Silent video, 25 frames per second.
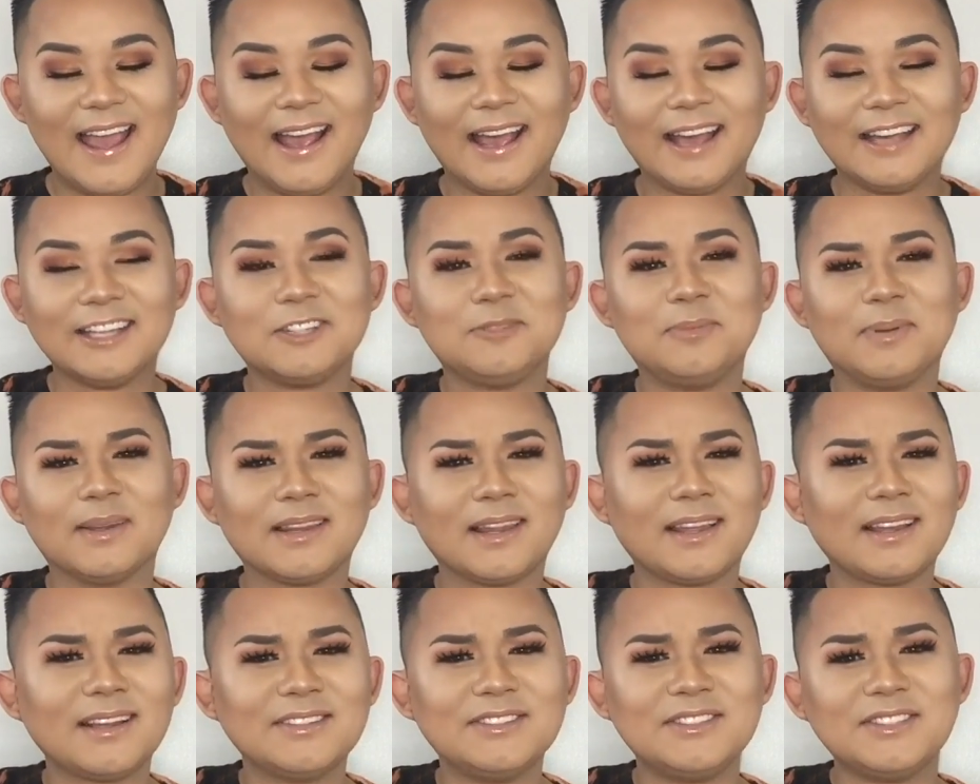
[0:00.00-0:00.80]
It's been
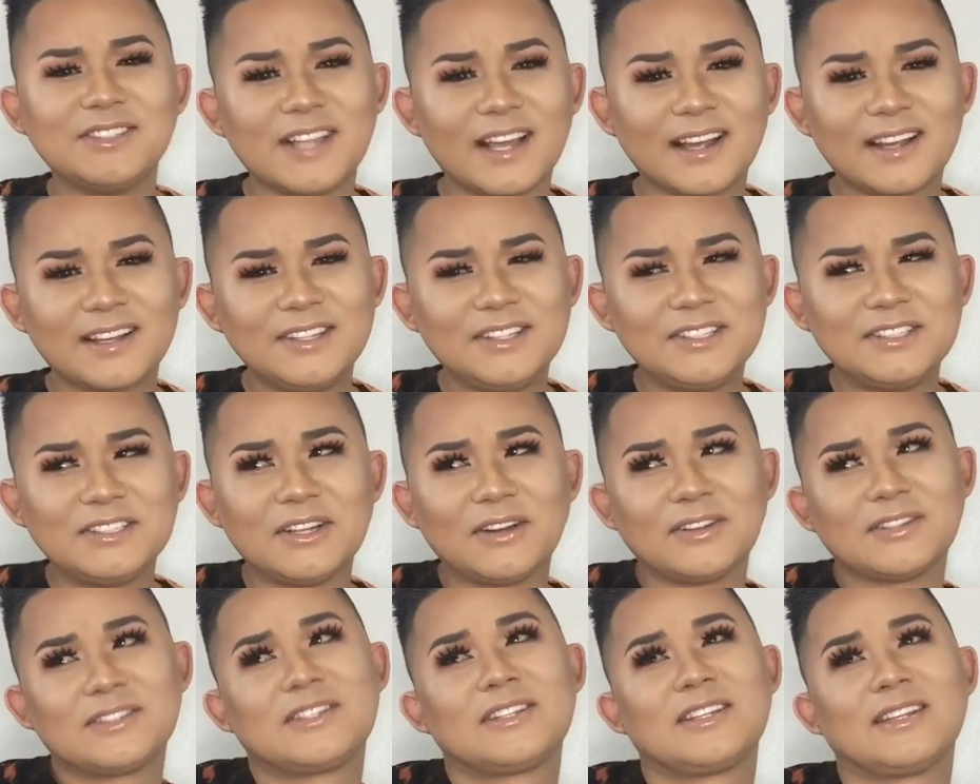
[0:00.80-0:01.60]
like 6
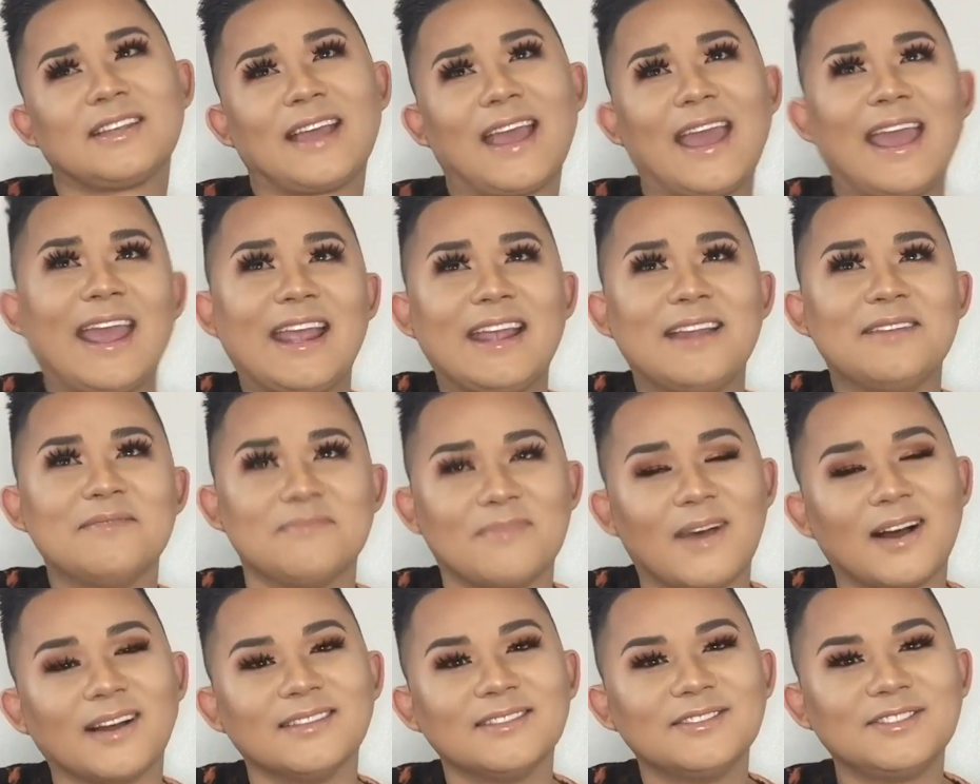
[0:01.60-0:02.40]
to 8
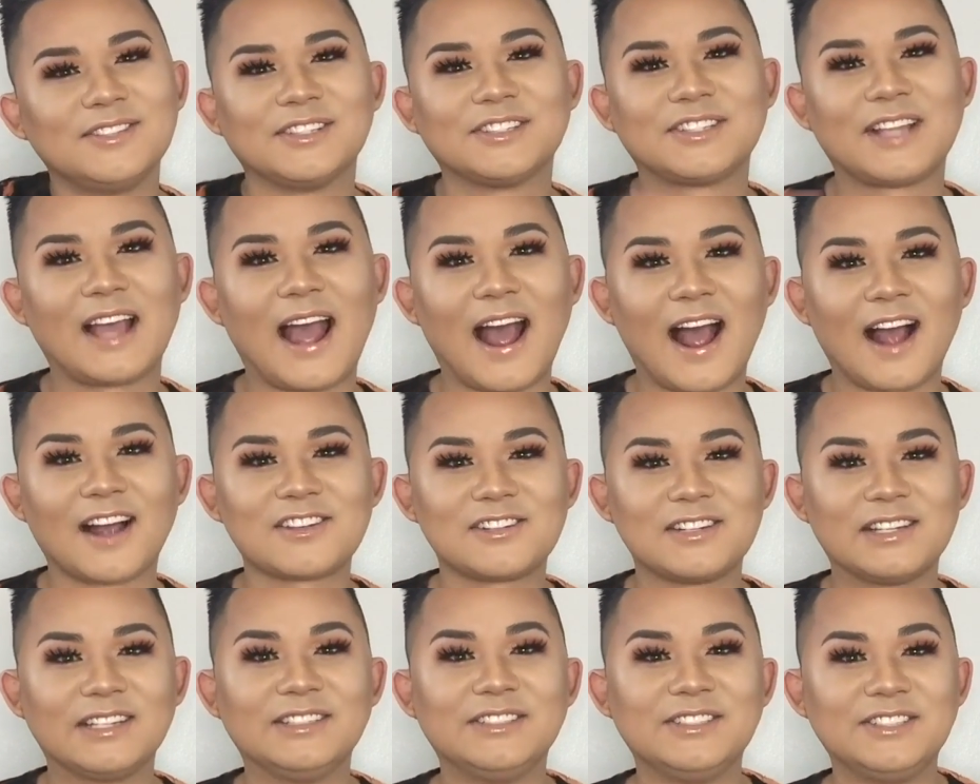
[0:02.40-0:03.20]
months since I
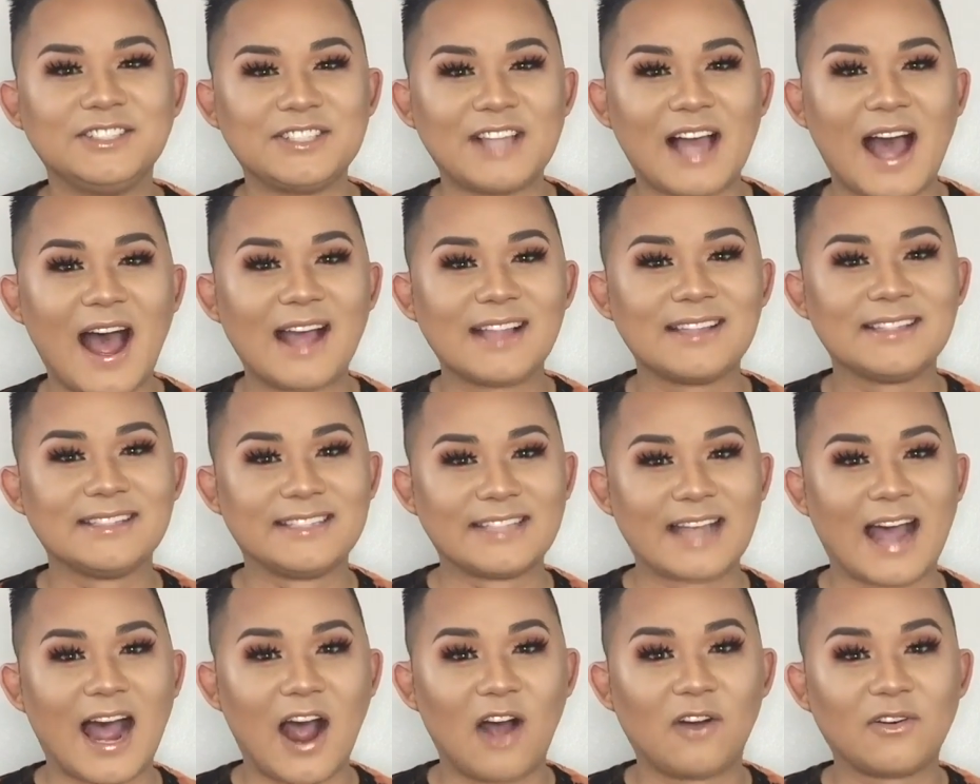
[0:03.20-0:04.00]
actually sat
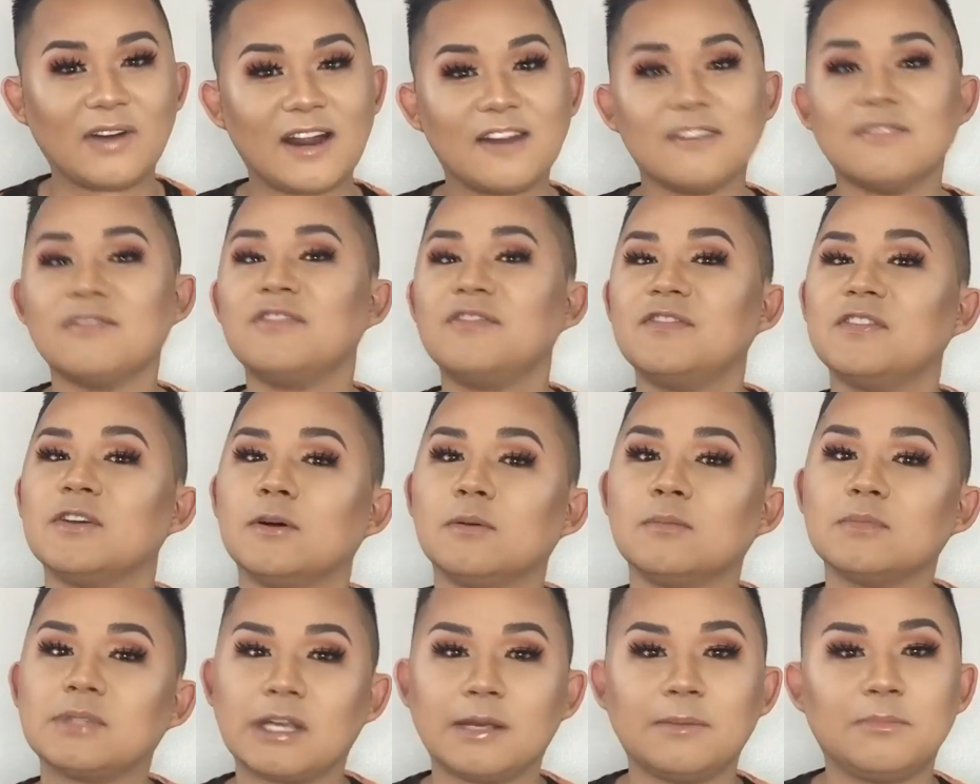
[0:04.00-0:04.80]
down and
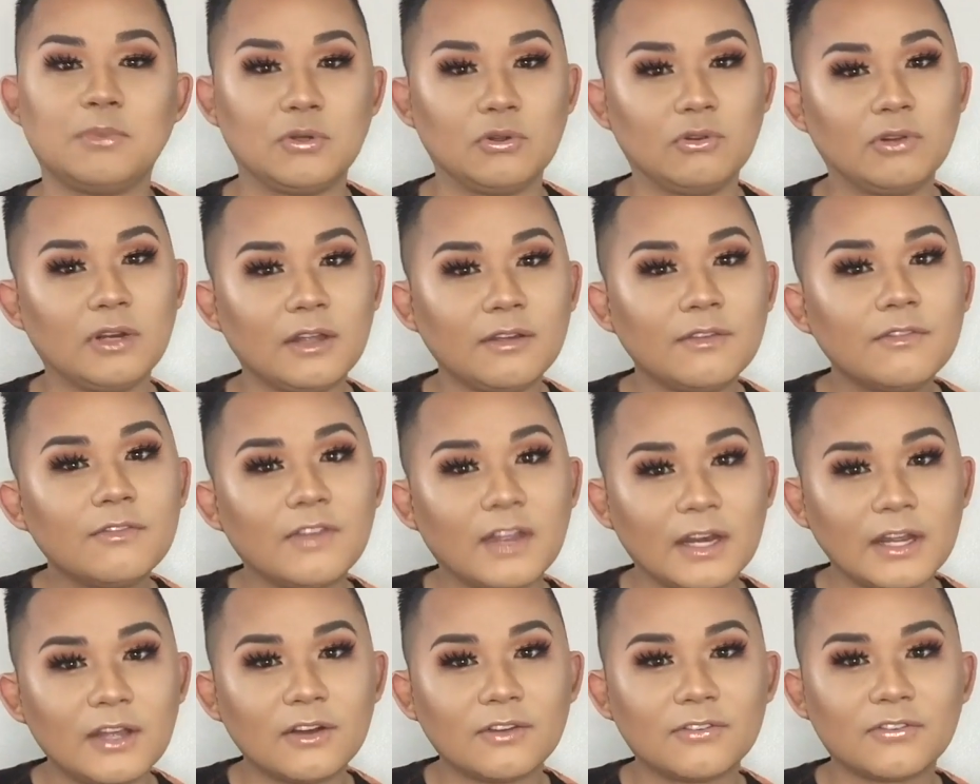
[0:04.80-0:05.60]
filmed a beauty
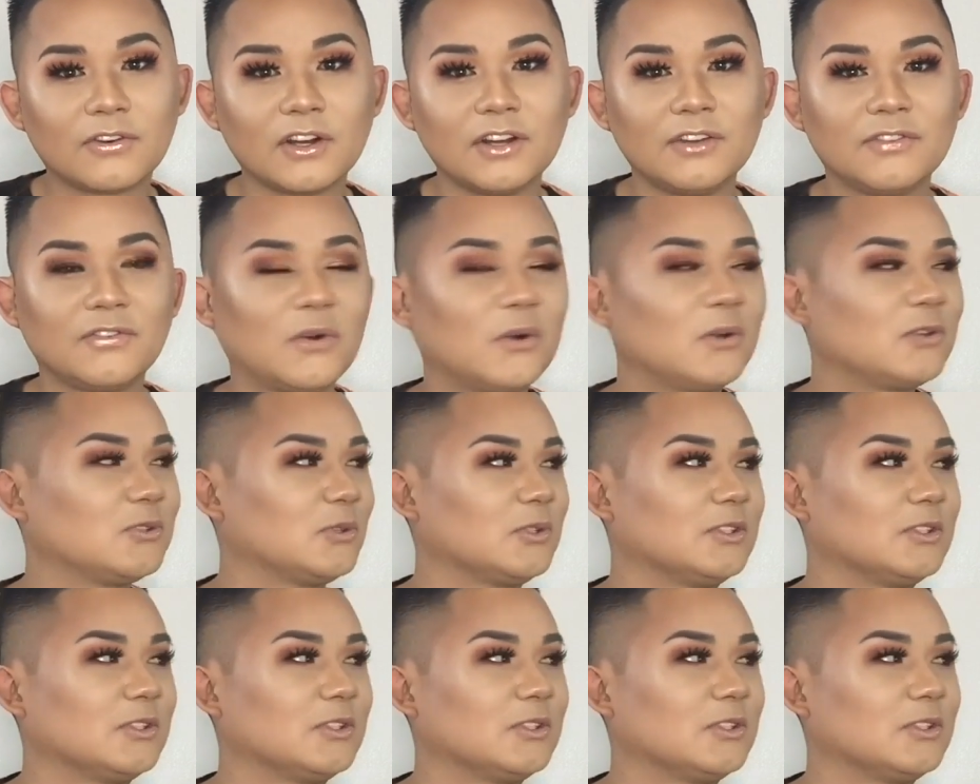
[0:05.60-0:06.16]
video for you folks,